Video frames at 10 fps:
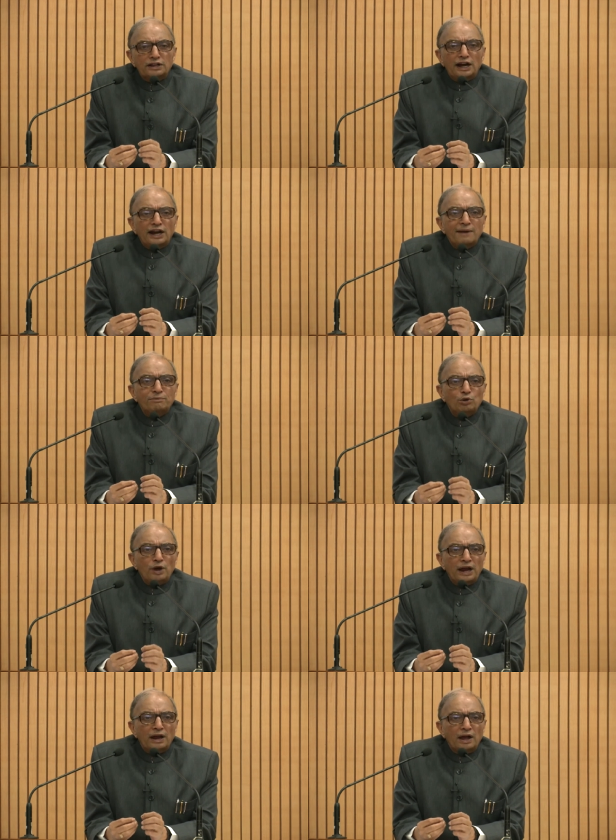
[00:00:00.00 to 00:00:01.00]
that I am
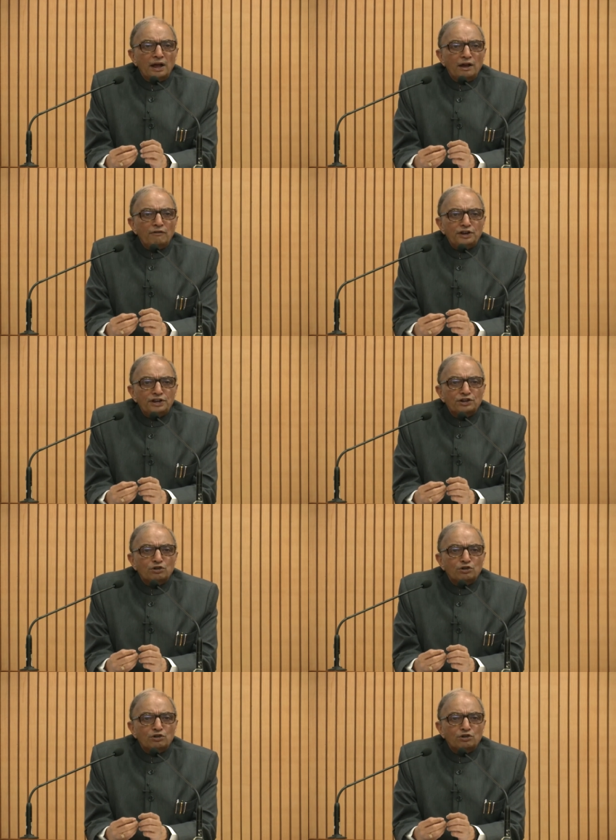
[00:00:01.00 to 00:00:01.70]
doing, which is